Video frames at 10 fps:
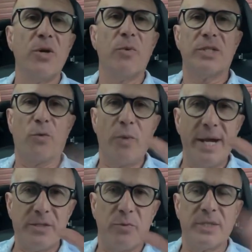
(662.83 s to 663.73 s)
Was it
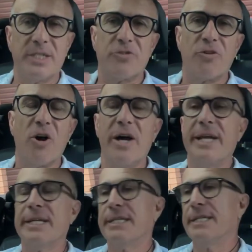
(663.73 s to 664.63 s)
wet? Was it
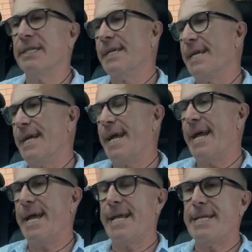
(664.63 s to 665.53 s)
dry?
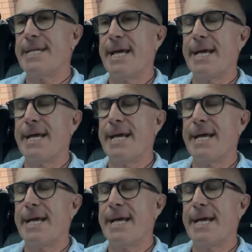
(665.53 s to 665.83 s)
And